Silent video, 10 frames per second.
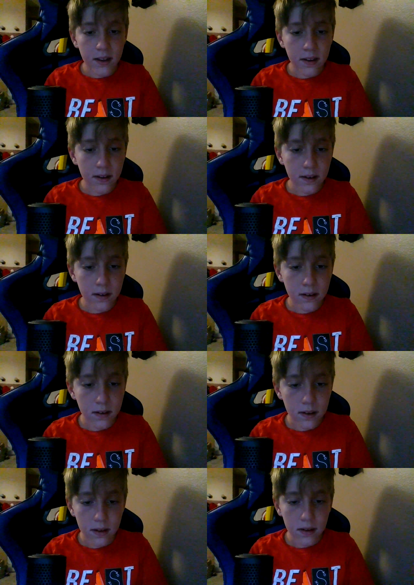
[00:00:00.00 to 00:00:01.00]

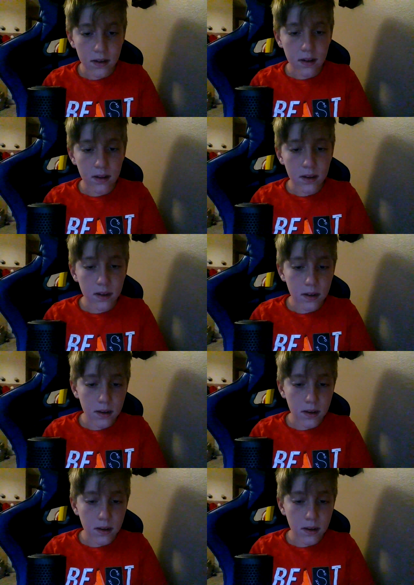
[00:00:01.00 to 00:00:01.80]
Nobody speaks.